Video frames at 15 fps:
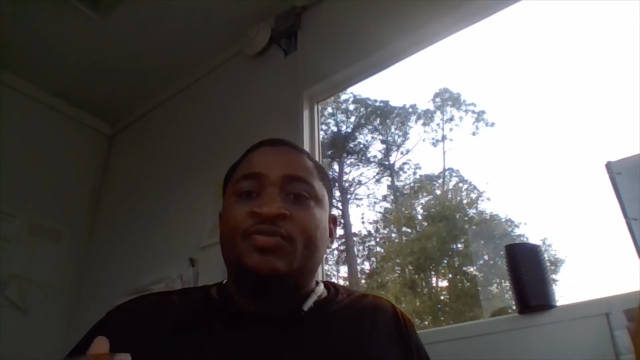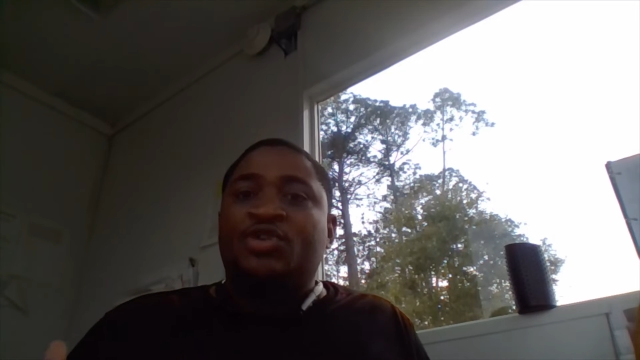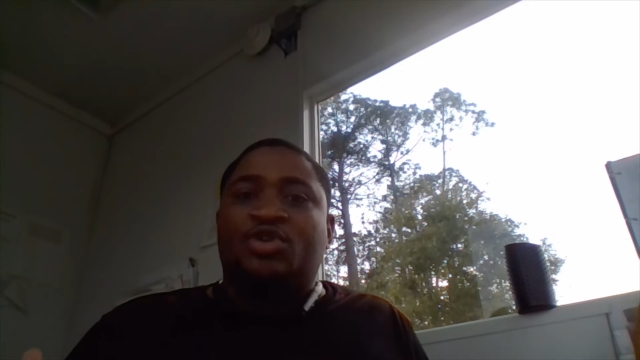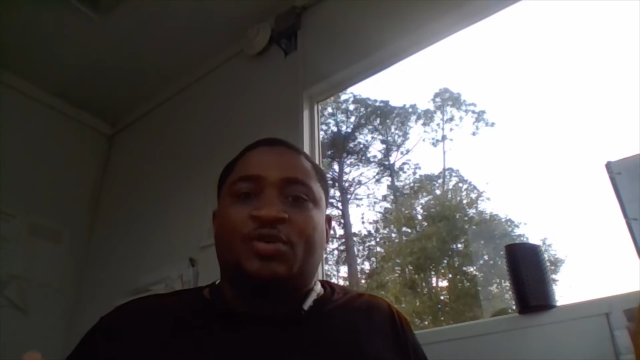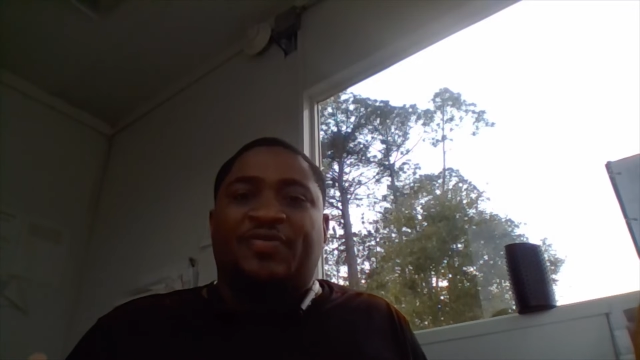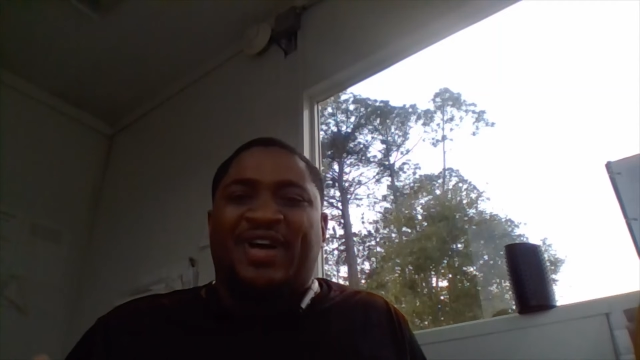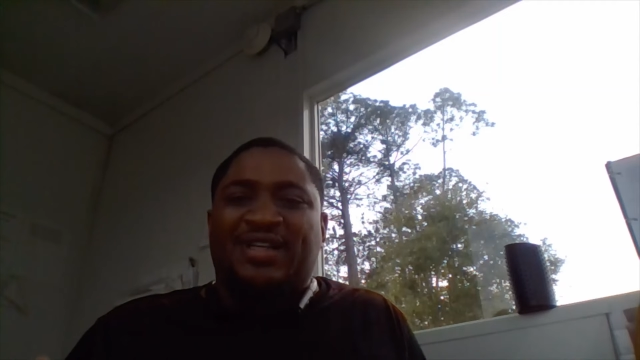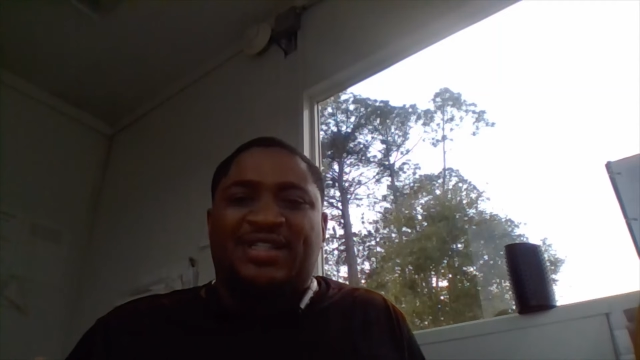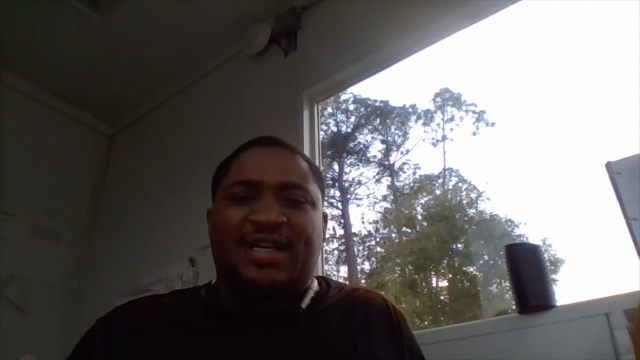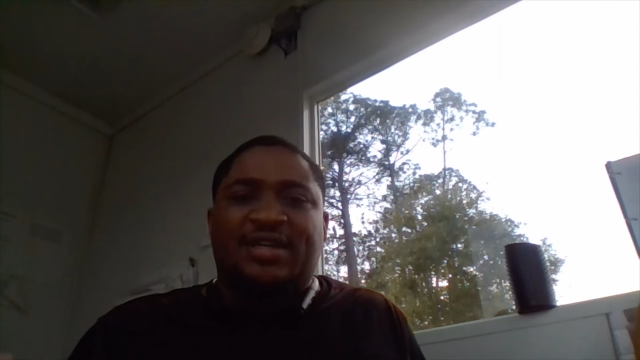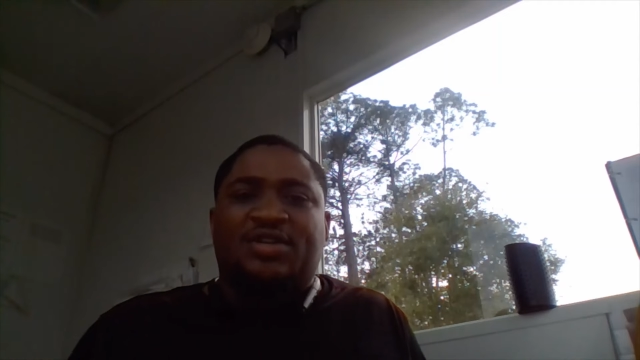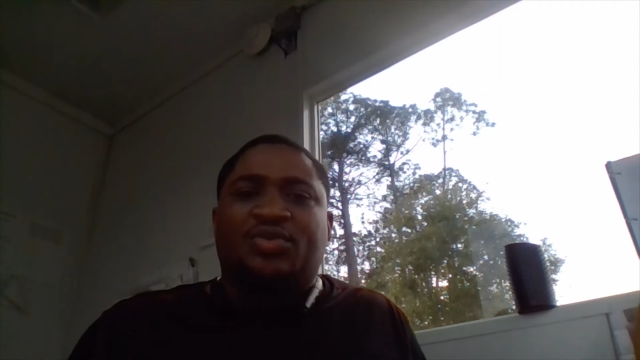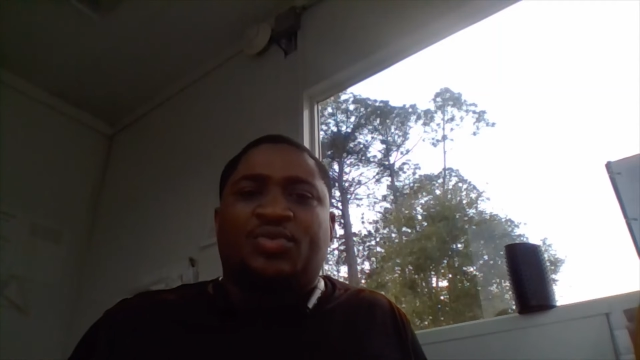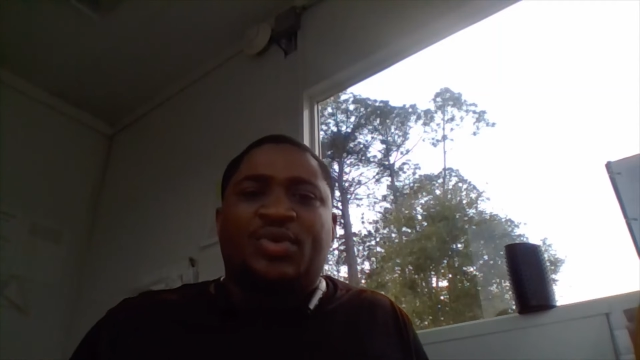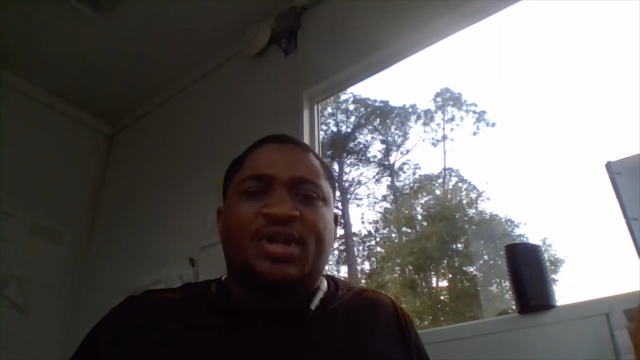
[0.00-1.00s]
So if I
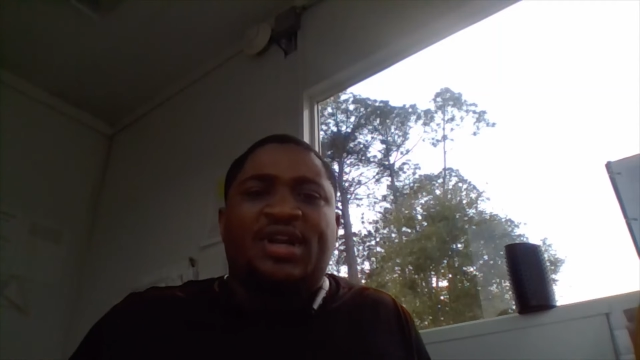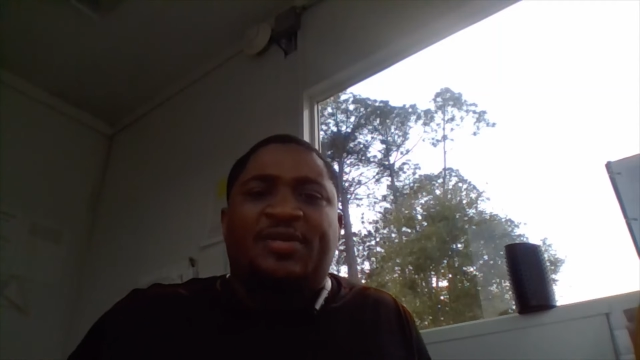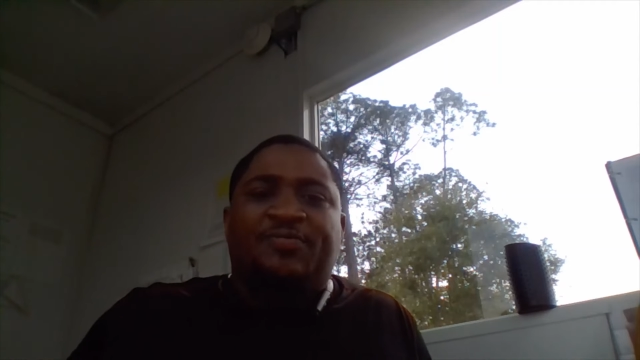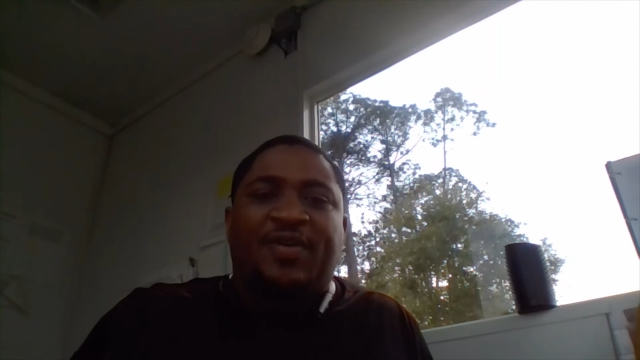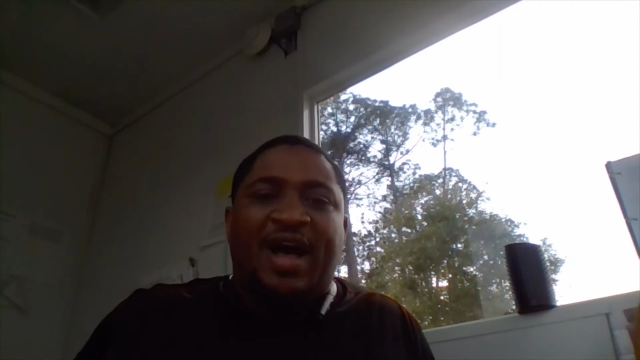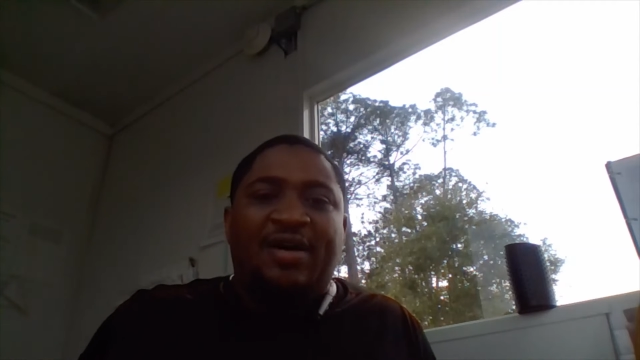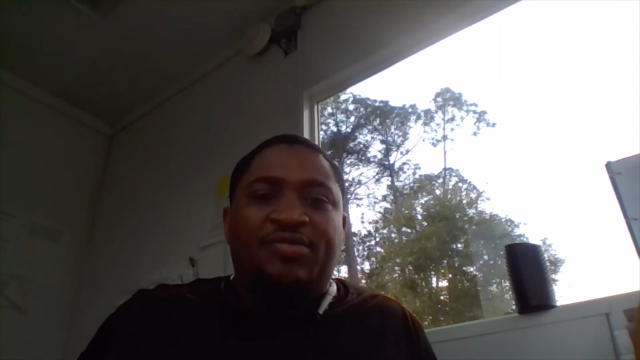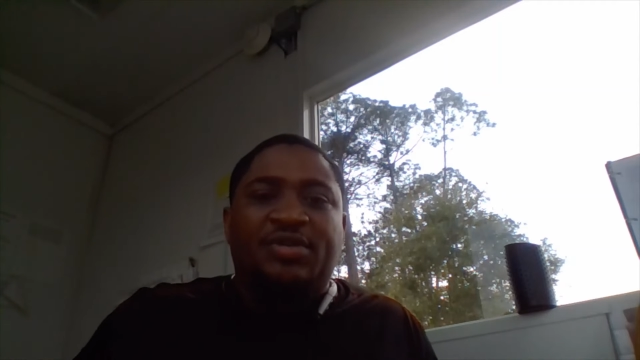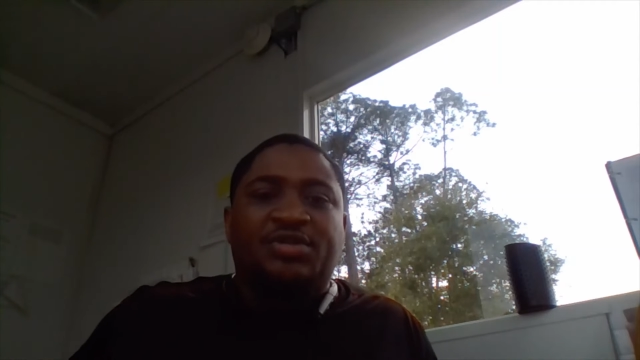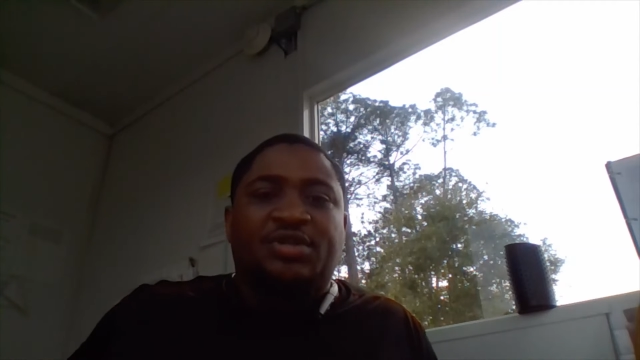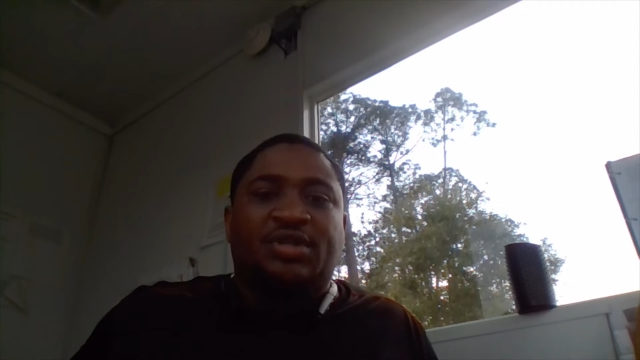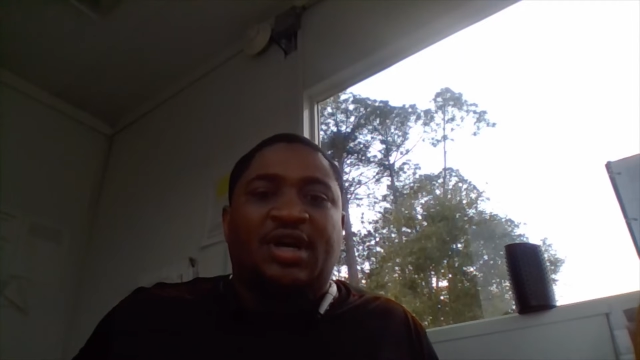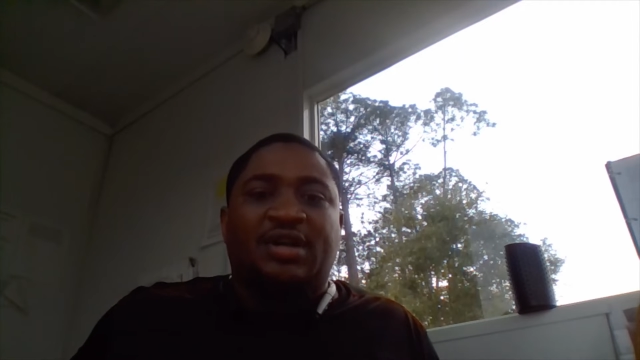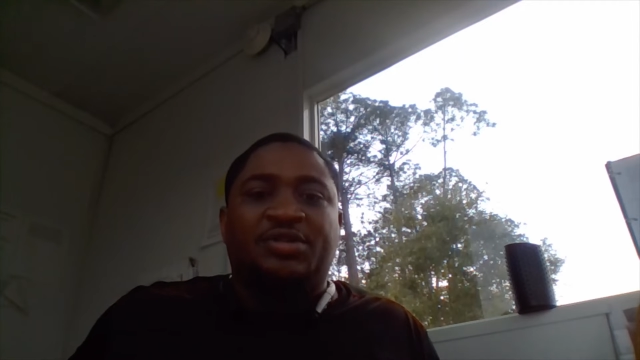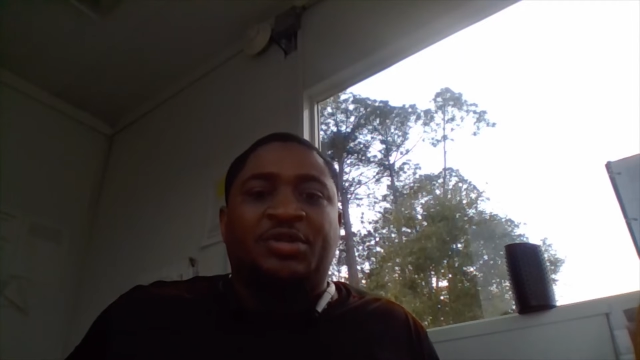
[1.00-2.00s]
set the rent at
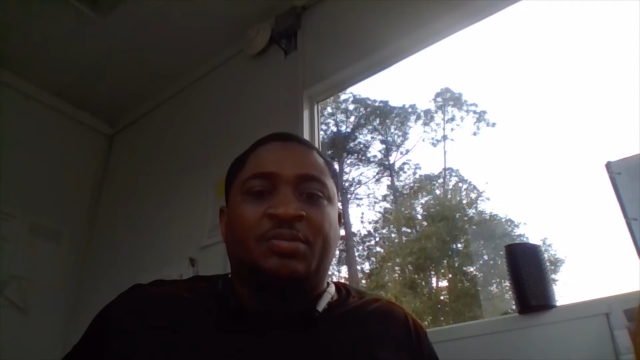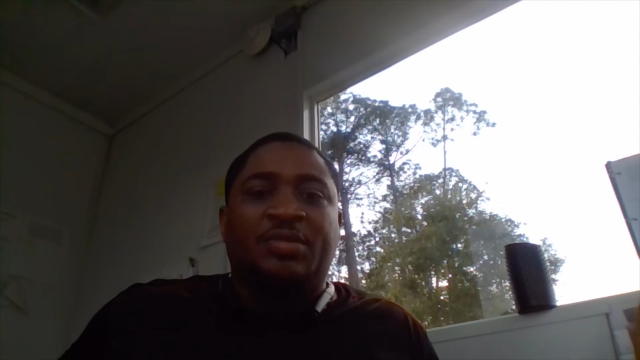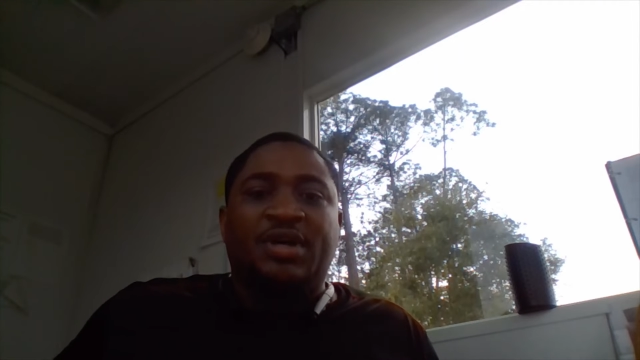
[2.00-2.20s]
$500 a